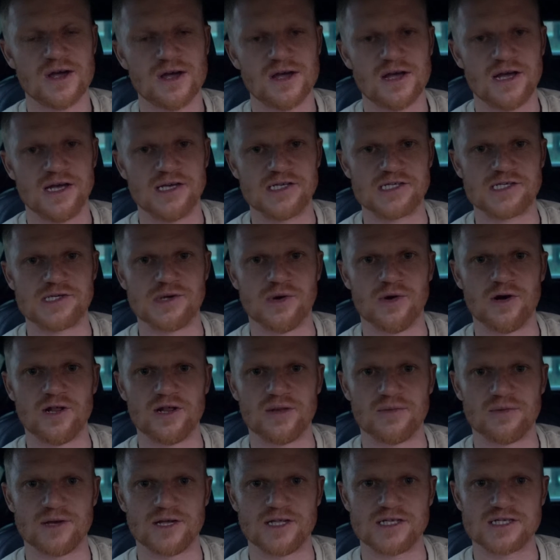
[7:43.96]

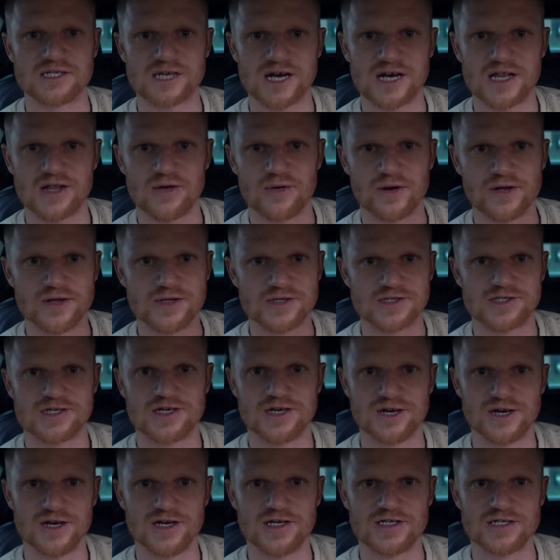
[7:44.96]
installing the other day. The weather was
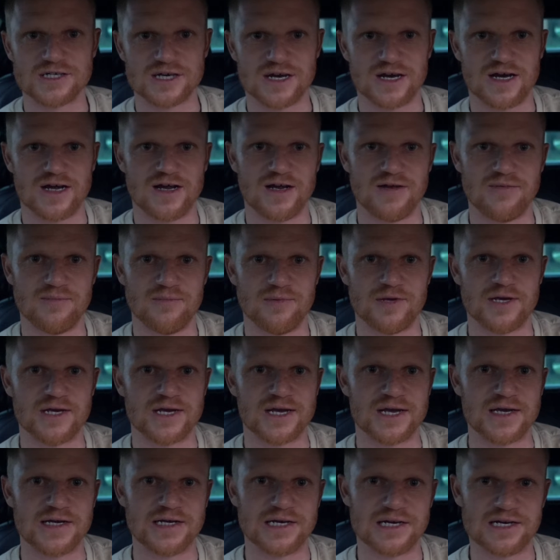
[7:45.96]
good, and being
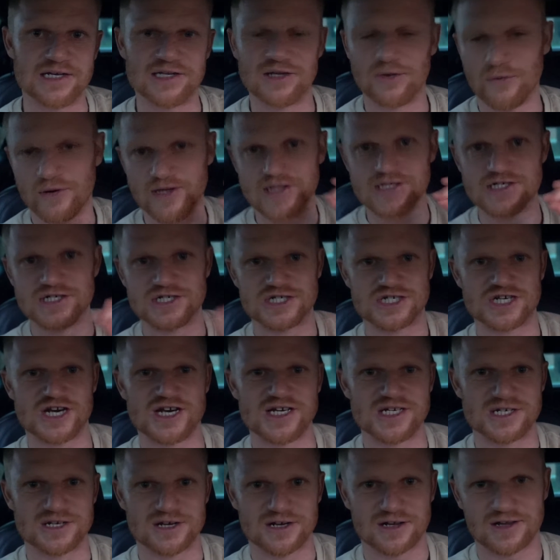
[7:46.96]
England, the weather just
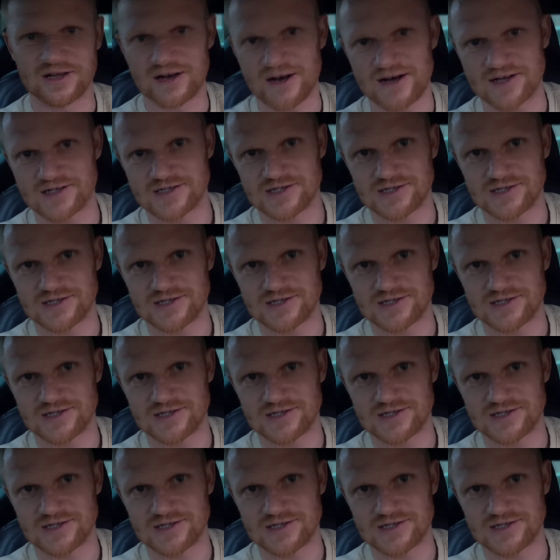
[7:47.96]
changed like that.